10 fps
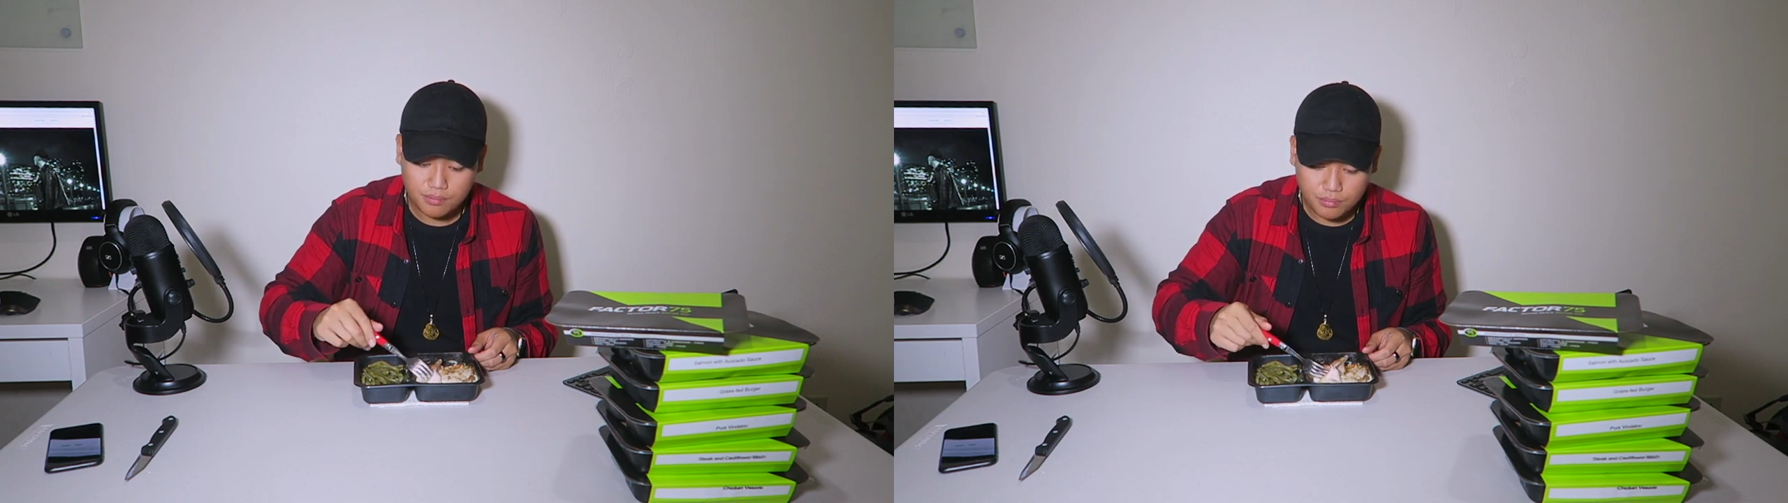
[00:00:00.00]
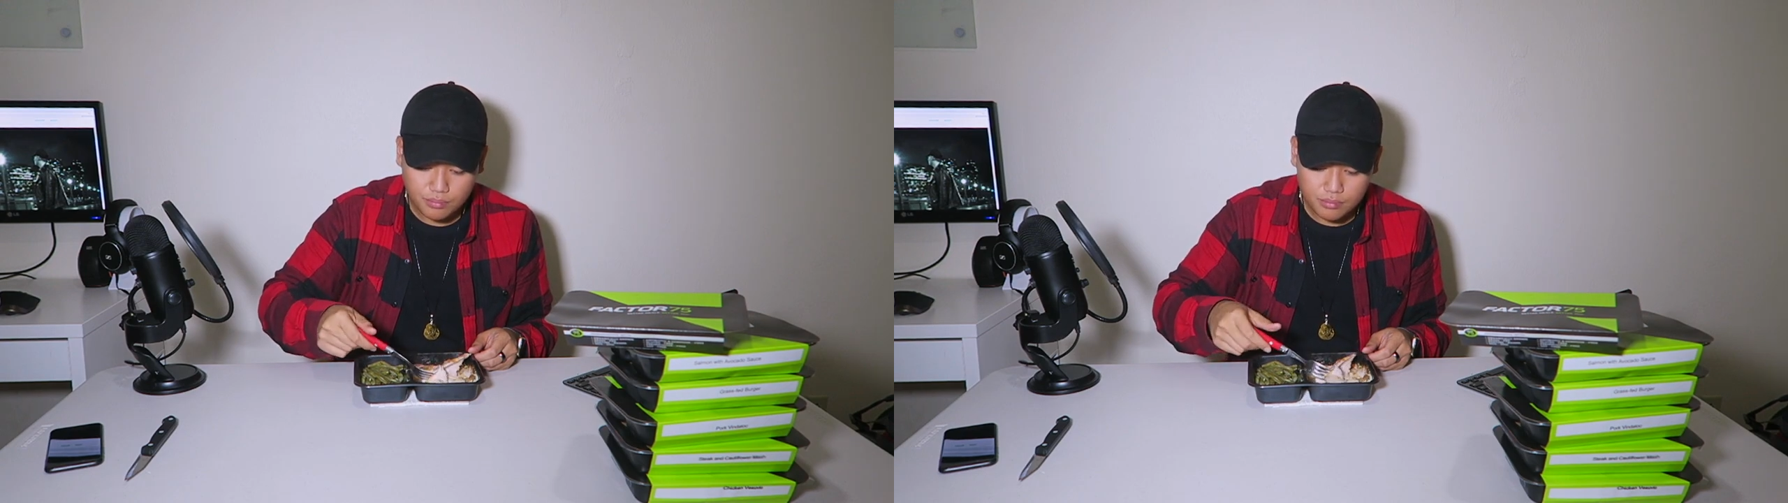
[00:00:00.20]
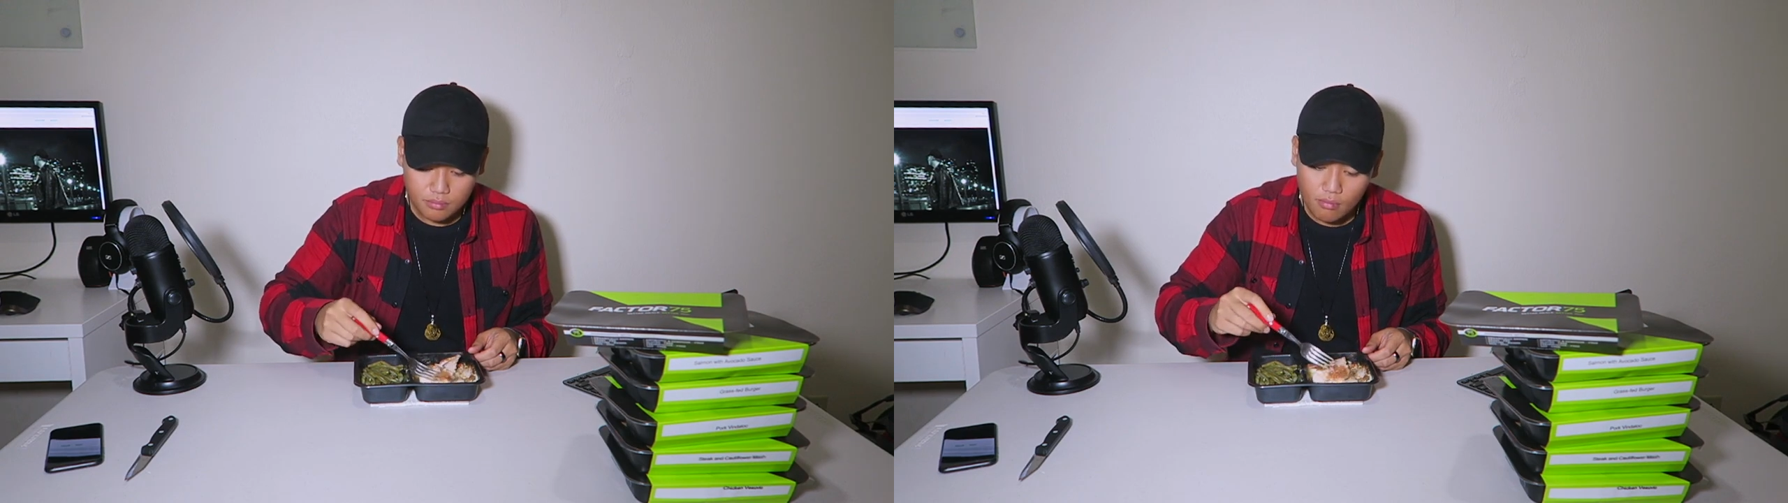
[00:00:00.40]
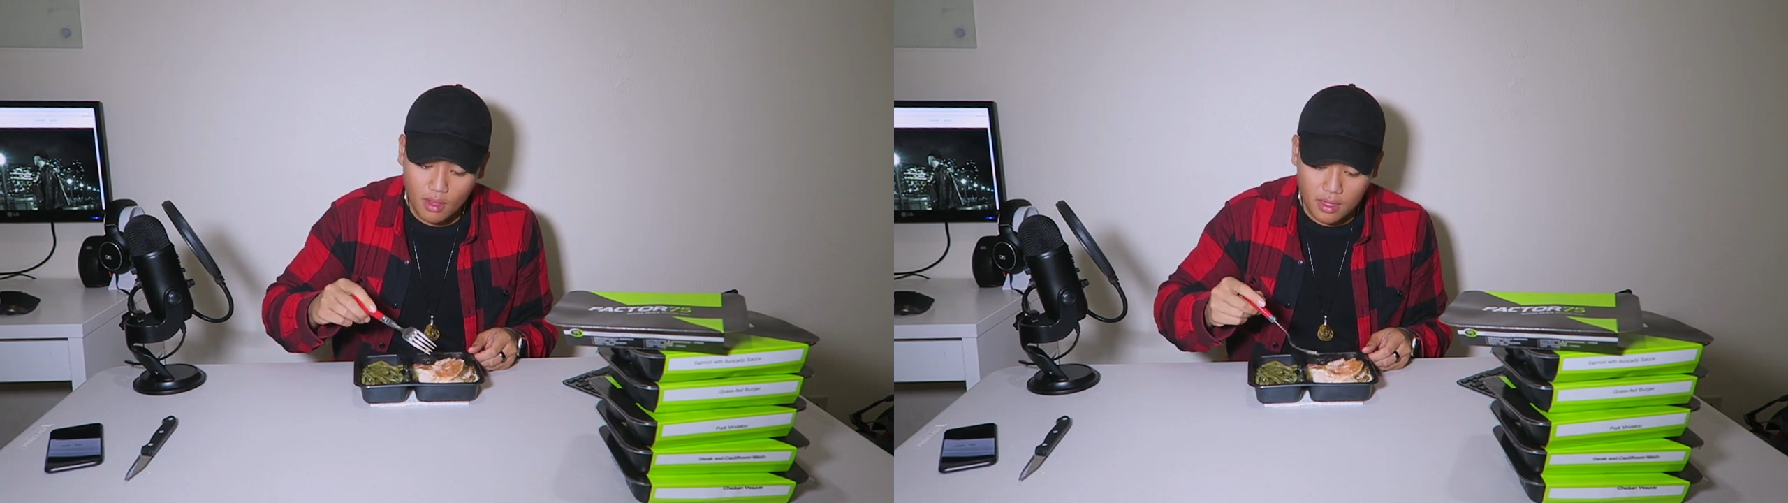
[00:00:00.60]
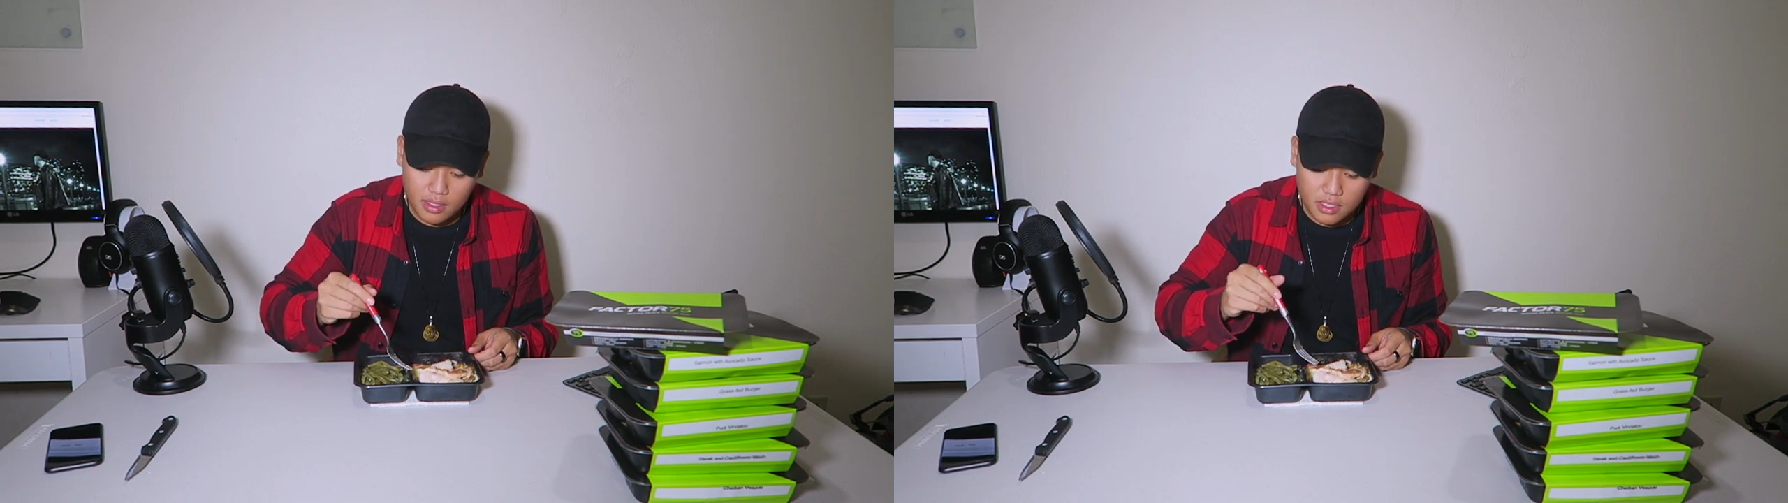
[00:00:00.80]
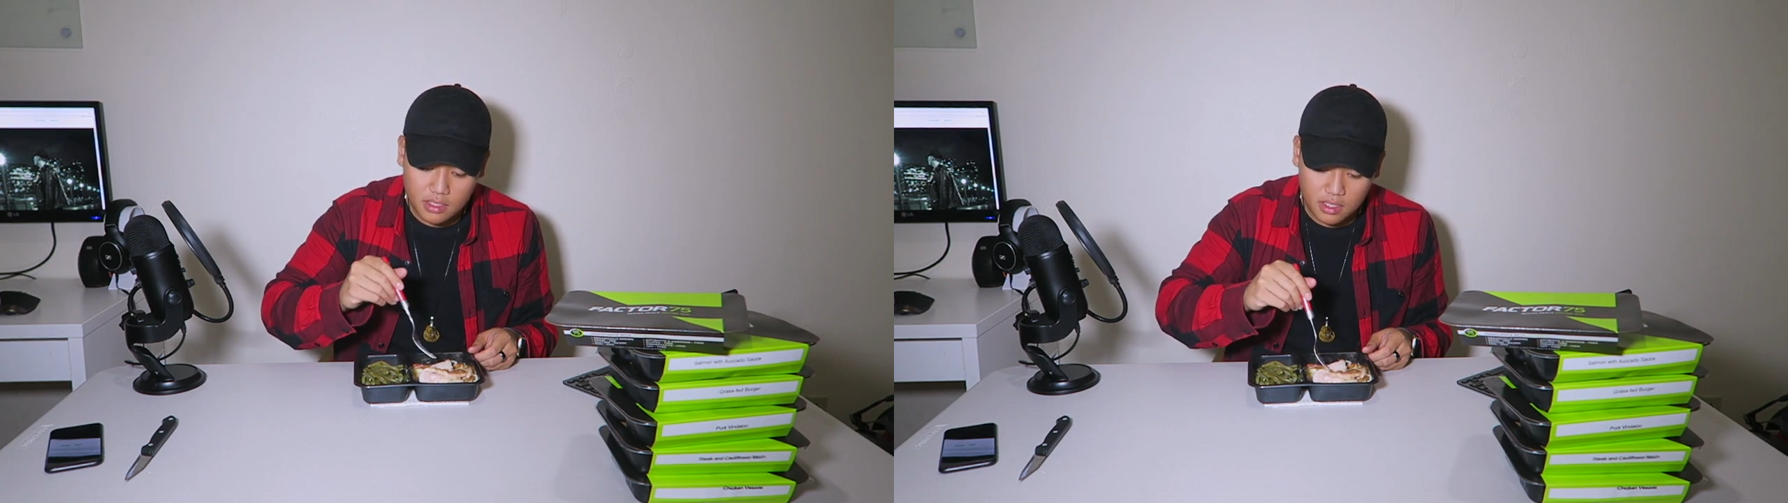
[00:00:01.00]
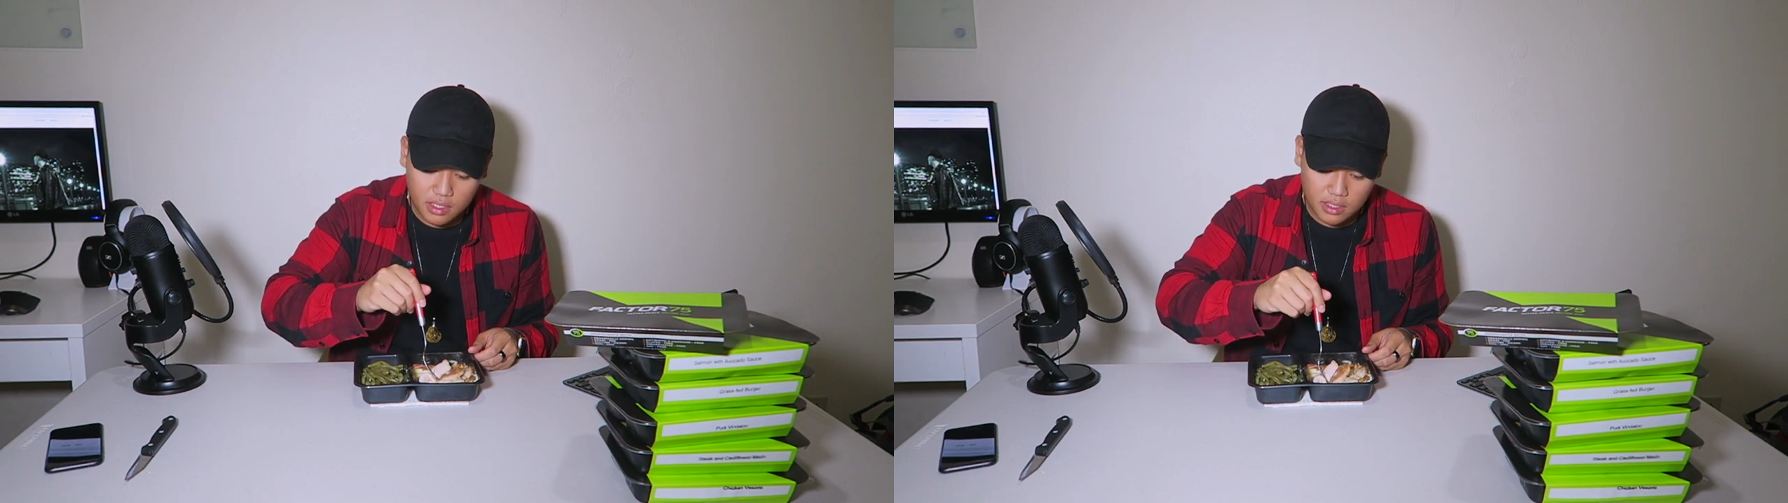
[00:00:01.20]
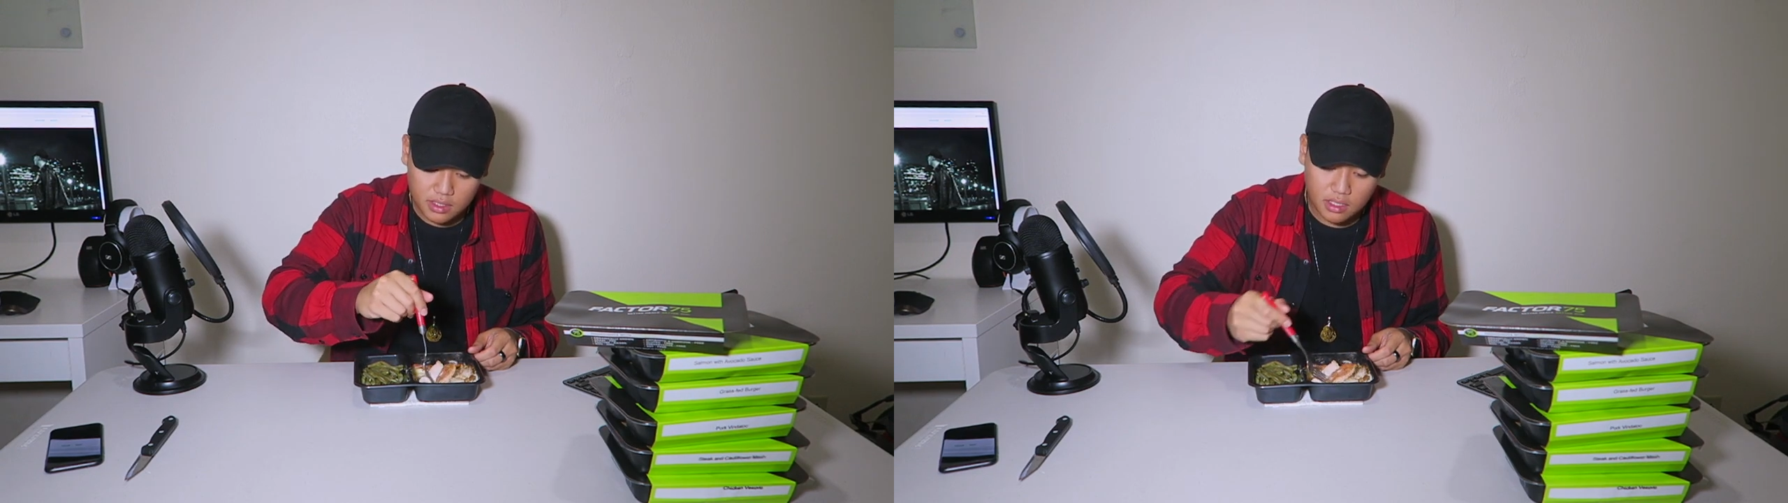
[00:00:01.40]
And this
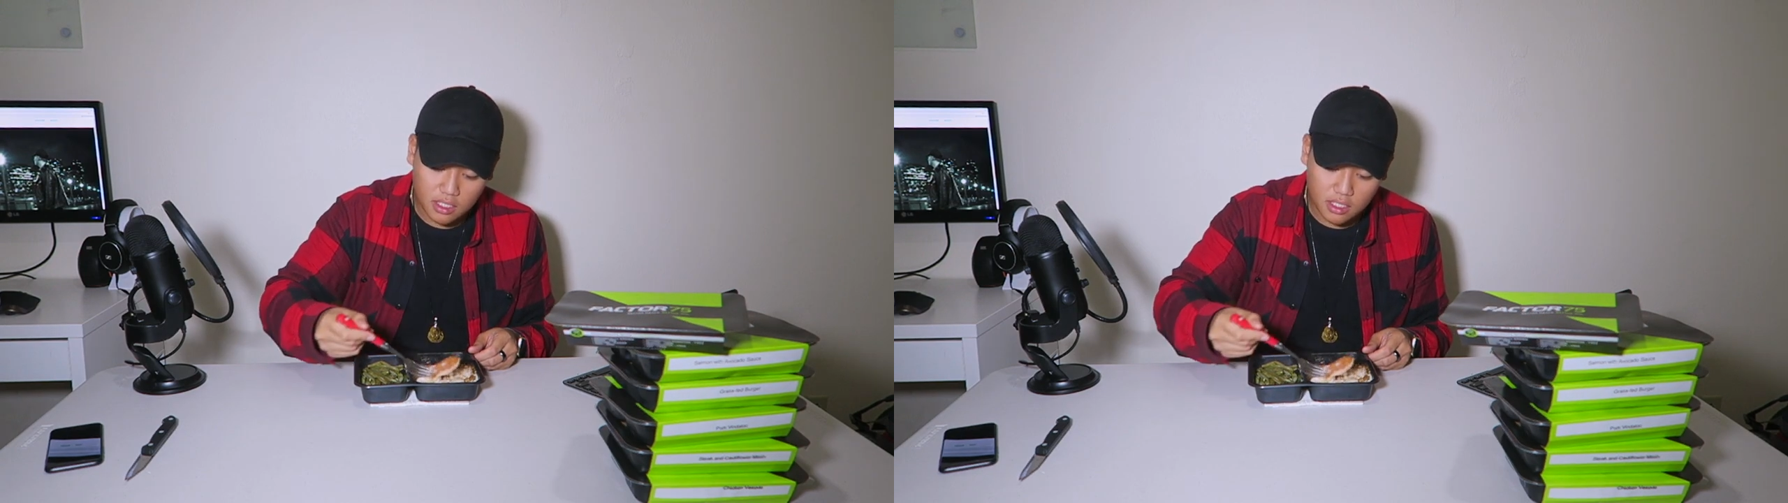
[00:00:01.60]
turkey is